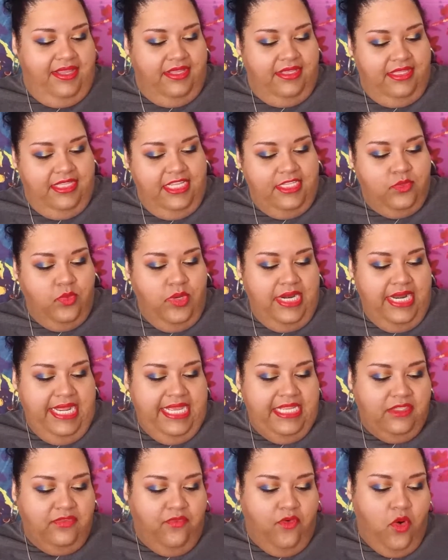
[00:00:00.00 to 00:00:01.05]
This one
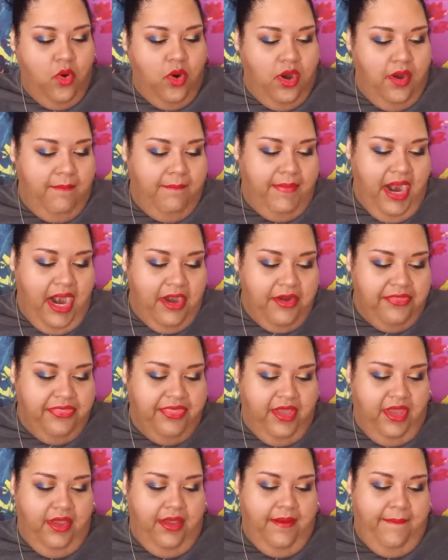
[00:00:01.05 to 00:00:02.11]
is for
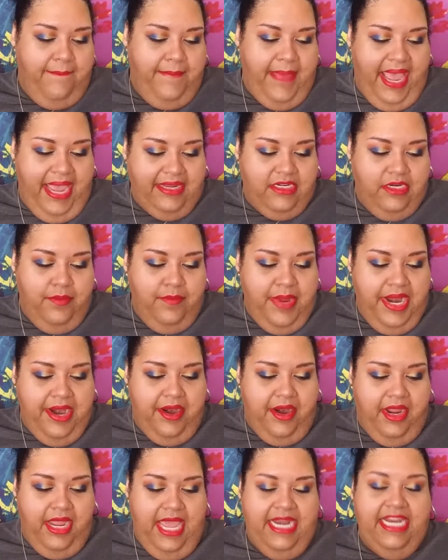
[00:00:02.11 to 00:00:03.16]
Martha
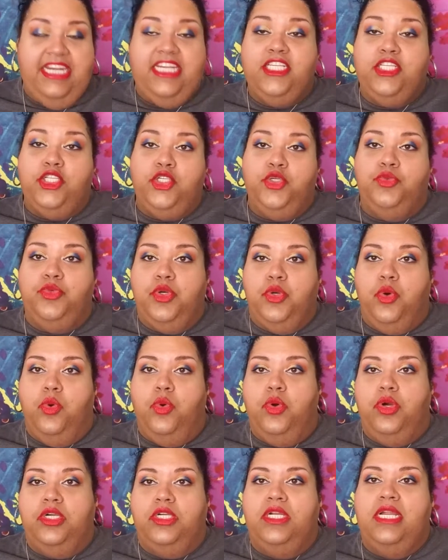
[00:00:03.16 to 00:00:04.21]
McNamara, and it is
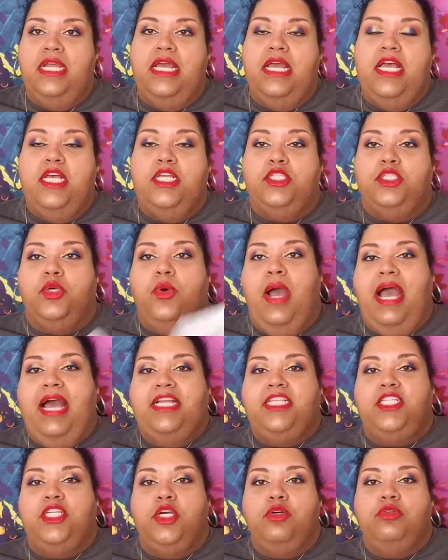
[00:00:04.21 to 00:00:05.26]
Unicorn. So I
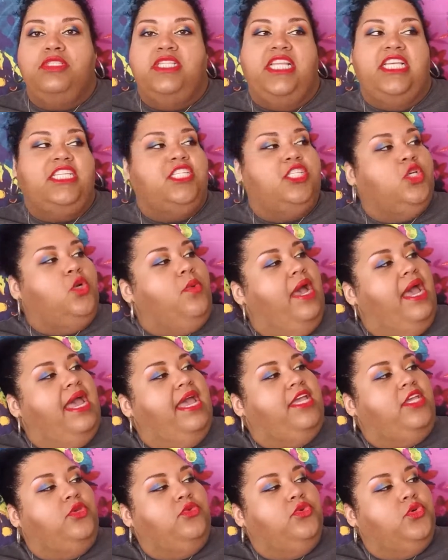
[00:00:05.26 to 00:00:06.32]
chose the
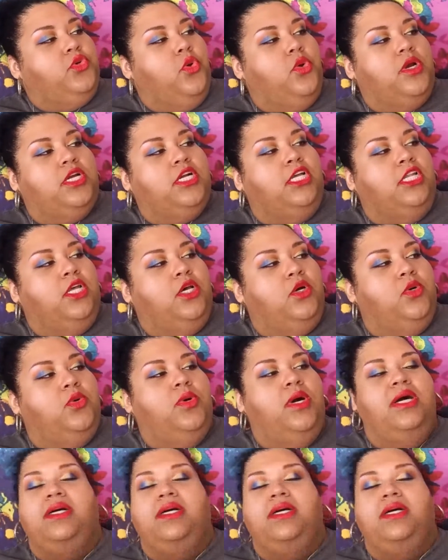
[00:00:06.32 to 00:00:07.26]
SooAe Unicorn Glow